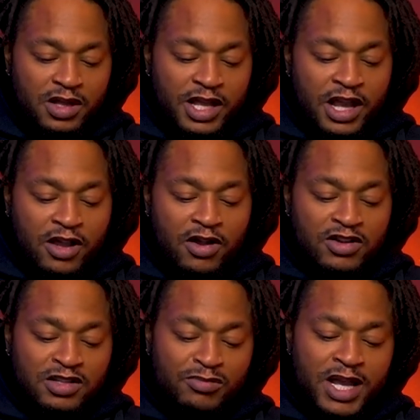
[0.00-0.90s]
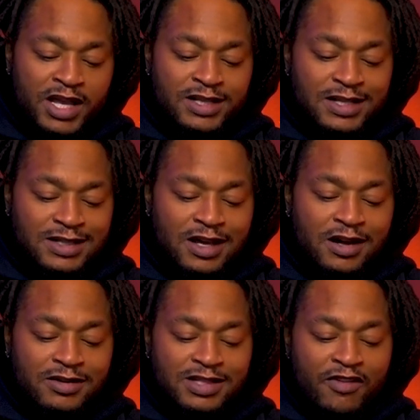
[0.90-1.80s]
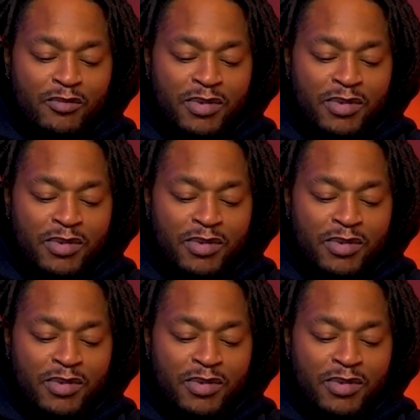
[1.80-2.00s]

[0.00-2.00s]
They got Carson Beck. He has 107